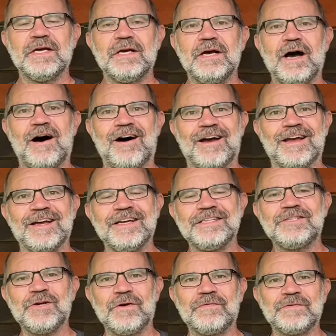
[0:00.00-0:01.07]
Hi, it's
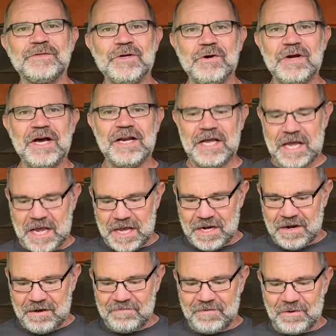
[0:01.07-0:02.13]
Todd from Todd Cutler here, and
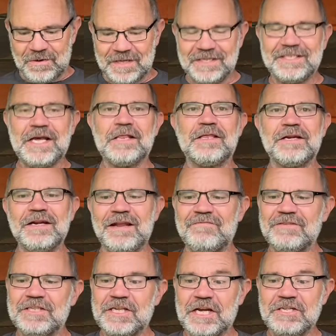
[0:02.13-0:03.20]
I've got this 10th and
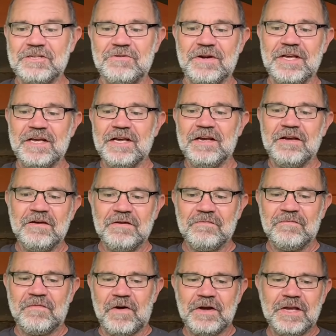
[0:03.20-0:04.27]
11th century
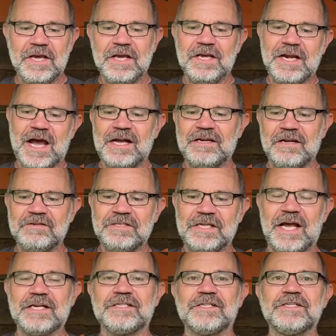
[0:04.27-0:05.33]
Viking and
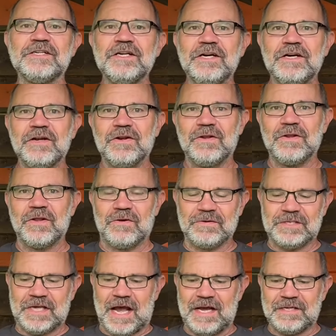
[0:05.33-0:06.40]
Anglo-Saxon
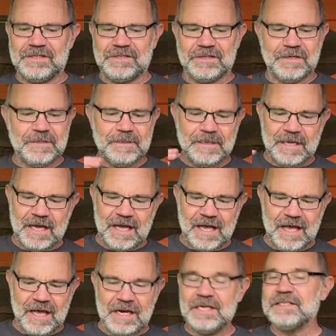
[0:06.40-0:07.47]
Langseax,
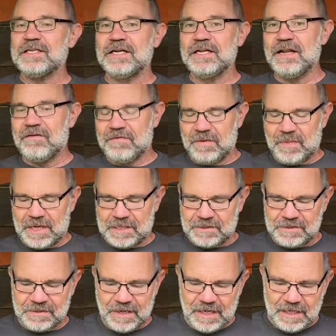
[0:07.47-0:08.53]
and it's a lovely
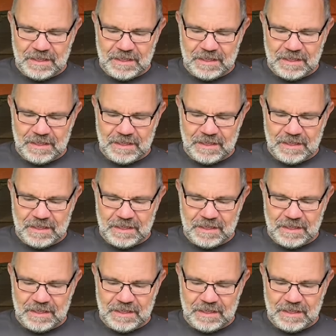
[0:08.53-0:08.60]
piece.